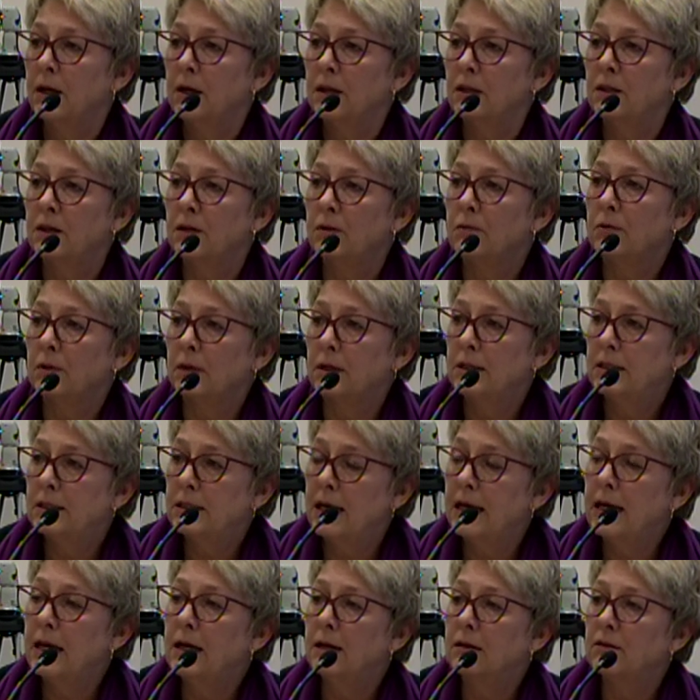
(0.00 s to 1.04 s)
that really
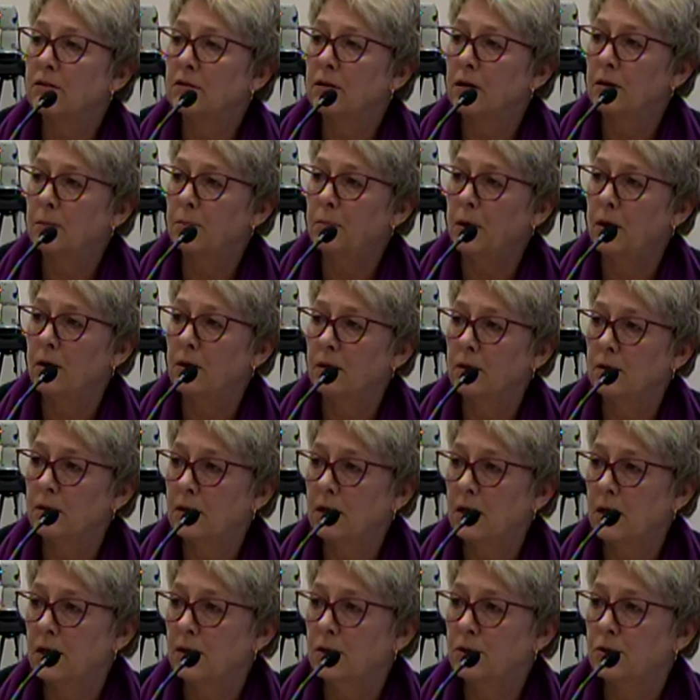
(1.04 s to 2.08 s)
takes our partner
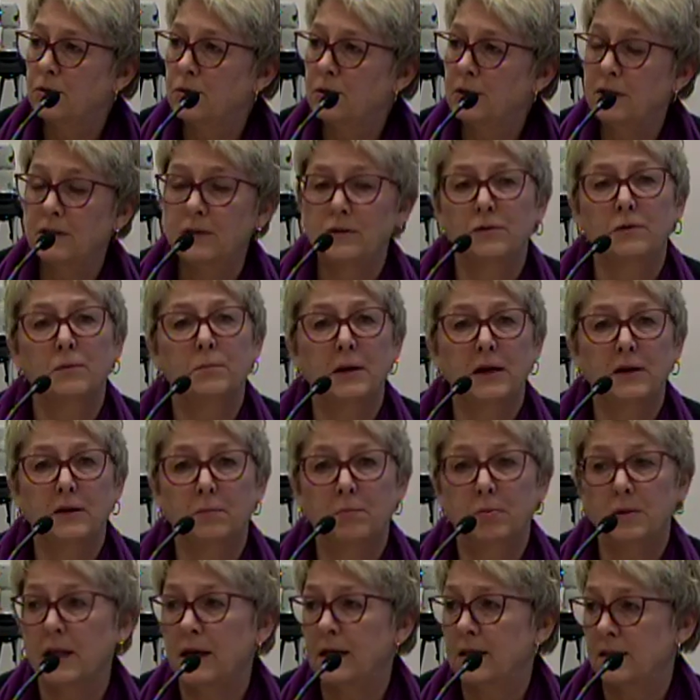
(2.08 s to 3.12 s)
countries to a better
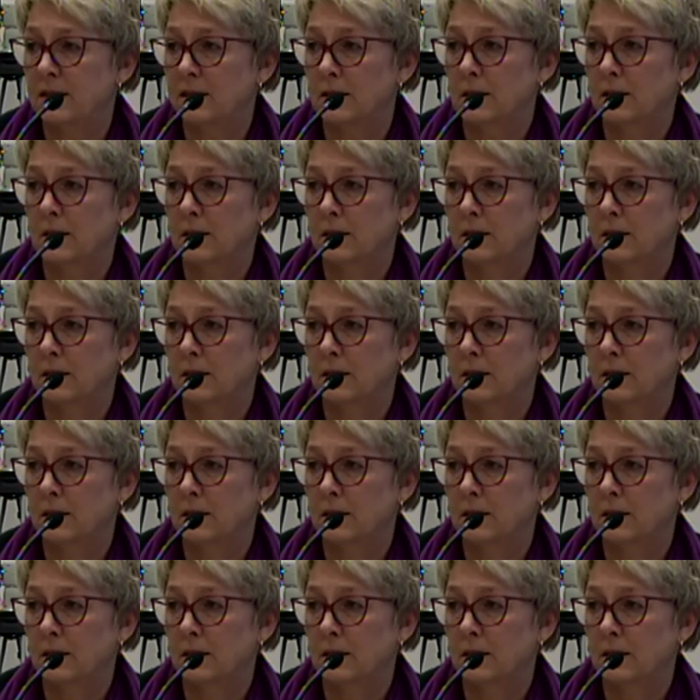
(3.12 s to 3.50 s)
place.